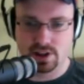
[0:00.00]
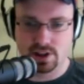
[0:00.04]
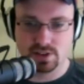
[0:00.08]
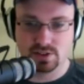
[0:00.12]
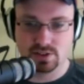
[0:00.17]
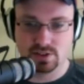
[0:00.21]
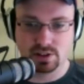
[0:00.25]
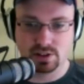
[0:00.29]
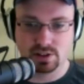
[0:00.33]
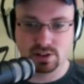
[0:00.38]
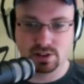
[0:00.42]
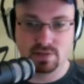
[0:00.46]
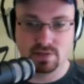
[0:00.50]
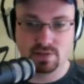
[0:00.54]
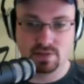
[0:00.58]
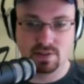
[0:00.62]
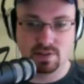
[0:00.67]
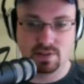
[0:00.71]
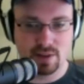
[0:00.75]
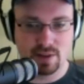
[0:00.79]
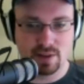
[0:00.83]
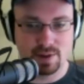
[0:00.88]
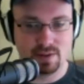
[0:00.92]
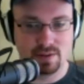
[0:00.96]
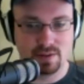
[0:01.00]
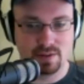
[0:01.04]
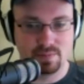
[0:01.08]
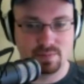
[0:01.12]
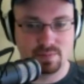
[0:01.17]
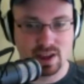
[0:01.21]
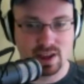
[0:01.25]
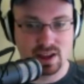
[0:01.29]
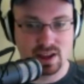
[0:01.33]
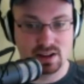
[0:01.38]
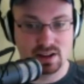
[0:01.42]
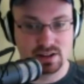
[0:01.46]
Laravel 4 came out in
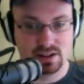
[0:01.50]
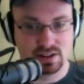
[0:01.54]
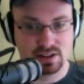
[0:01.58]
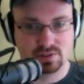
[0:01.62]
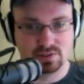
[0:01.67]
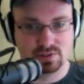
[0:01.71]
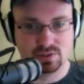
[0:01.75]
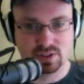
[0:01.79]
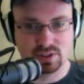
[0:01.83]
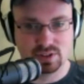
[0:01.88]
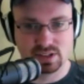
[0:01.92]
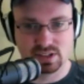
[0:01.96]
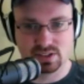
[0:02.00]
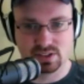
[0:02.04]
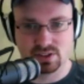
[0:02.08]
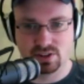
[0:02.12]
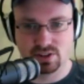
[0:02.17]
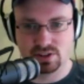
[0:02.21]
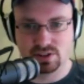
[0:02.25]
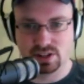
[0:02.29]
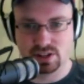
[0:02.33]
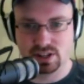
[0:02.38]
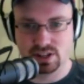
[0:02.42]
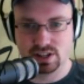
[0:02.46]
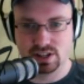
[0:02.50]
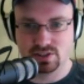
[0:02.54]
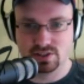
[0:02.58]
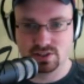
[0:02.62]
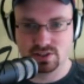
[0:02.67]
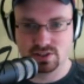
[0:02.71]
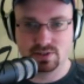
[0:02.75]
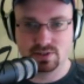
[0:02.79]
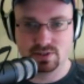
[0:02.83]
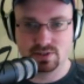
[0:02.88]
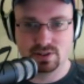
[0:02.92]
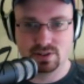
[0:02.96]
May of 2013.
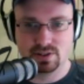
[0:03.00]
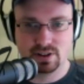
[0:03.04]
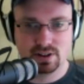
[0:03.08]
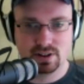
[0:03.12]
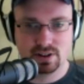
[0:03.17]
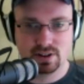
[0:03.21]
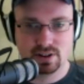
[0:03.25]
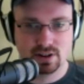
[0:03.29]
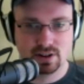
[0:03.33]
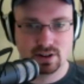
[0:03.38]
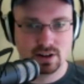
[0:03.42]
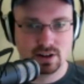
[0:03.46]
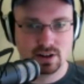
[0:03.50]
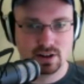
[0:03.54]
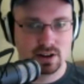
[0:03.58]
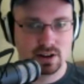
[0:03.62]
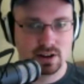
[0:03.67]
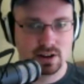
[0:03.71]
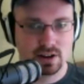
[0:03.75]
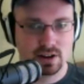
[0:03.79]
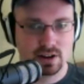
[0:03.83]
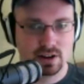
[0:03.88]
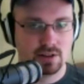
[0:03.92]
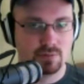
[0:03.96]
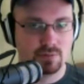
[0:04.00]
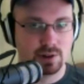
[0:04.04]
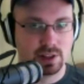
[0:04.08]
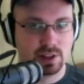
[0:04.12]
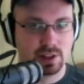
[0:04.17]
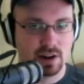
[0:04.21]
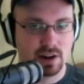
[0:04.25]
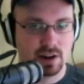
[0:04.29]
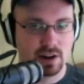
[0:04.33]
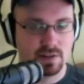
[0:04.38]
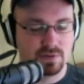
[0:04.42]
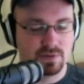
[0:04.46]
So when
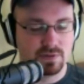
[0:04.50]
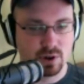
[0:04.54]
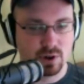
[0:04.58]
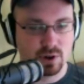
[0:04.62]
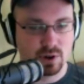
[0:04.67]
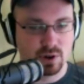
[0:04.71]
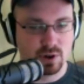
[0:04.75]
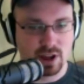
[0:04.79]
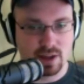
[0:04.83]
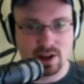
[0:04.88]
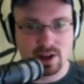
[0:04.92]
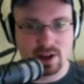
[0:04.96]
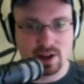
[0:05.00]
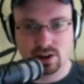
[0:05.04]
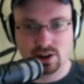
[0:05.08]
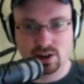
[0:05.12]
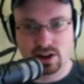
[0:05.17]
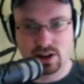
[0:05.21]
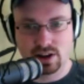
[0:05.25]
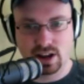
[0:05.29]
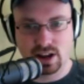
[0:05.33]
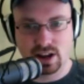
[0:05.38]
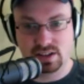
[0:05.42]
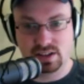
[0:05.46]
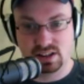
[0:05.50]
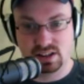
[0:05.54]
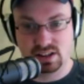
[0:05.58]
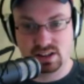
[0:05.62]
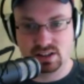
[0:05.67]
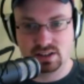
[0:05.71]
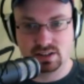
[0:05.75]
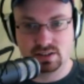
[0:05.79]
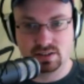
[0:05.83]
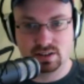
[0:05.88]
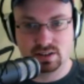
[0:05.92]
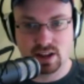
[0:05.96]
Laravel 4 came out,
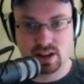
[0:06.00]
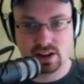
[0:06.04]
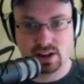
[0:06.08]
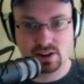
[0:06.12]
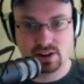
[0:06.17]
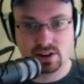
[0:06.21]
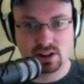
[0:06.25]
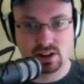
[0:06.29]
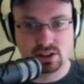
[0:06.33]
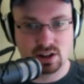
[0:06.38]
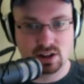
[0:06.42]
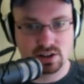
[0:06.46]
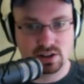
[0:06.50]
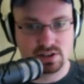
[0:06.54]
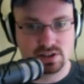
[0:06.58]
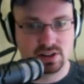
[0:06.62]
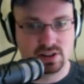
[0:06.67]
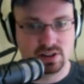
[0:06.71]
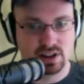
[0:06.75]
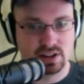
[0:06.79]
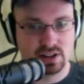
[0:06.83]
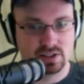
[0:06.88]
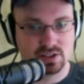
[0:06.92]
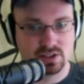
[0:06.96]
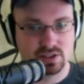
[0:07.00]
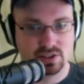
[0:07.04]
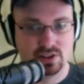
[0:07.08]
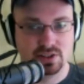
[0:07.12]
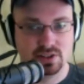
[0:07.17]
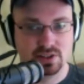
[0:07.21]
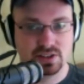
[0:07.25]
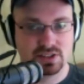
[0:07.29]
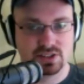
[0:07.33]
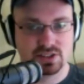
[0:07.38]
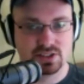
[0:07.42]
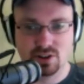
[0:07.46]
Laracast had not launched yet. So
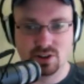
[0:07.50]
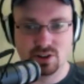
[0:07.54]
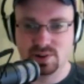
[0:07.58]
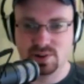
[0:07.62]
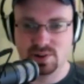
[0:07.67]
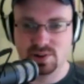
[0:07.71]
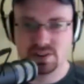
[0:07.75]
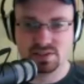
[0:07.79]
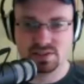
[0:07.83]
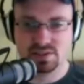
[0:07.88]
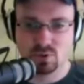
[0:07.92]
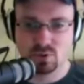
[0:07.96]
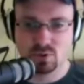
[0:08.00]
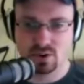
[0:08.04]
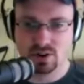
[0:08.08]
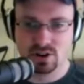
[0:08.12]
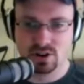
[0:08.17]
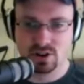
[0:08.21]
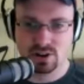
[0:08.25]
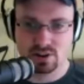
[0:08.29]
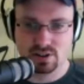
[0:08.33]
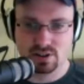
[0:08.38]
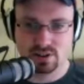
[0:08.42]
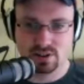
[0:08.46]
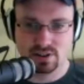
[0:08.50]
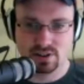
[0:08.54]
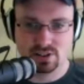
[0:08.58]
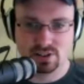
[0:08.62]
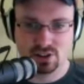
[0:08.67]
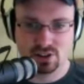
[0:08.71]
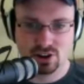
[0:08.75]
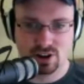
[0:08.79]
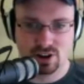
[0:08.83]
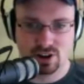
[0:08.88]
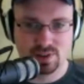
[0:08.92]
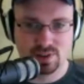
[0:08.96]
there's so much more
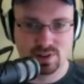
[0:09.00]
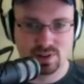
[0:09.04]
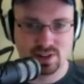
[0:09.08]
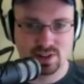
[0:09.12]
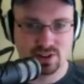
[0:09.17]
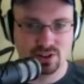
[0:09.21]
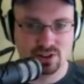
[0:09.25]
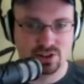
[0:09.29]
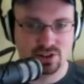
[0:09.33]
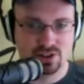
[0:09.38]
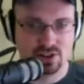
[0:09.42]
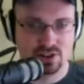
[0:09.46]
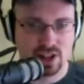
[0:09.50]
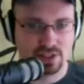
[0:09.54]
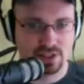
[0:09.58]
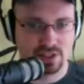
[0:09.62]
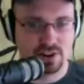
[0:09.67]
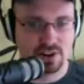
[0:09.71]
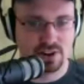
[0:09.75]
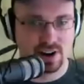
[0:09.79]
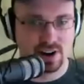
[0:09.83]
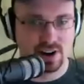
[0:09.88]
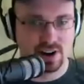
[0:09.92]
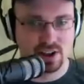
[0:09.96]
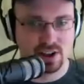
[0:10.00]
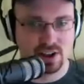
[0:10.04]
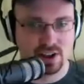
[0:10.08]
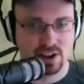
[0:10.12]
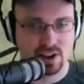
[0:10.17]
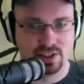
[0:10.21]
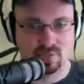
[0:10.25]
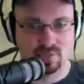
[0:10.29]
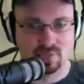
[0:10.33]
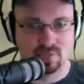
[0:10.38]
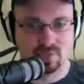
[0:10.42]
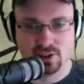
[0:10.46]
learning material out there now than there
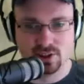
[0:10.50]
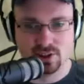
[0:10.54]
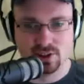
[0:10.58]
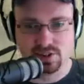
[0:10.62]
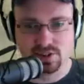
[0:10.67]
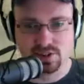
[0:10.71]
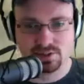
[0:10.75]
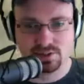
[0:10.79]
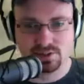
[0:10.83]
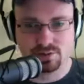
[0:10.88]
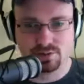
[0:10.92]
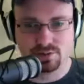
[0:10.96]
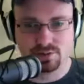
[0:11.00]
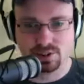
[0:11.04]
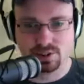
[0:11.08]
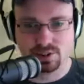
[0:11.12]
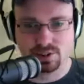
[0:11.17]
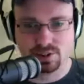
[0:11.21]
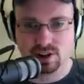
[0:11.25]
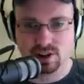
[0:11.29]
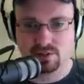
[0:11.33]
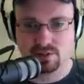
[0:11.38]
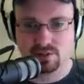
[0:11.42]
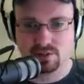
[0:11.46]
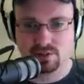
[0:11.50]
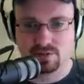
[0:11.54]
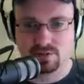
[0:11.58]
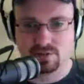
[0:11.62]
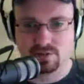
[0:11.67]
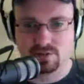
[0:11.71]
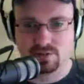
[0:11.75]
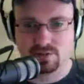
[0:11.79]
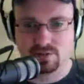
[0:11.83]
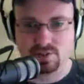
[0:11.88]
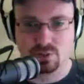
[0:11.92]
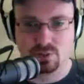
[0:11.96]
was when Laravel
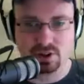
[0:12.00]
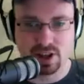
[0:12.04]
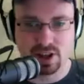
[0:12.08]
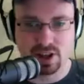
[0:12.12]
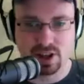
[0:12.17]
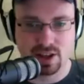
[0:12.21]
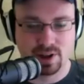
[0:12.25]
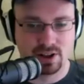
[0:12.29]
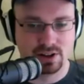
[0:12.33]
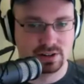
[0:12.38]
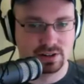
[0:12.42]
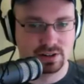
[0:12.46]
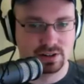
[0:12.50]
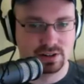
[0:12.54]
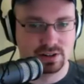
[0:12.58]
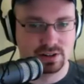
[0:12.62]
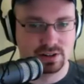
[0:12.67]
4 came out.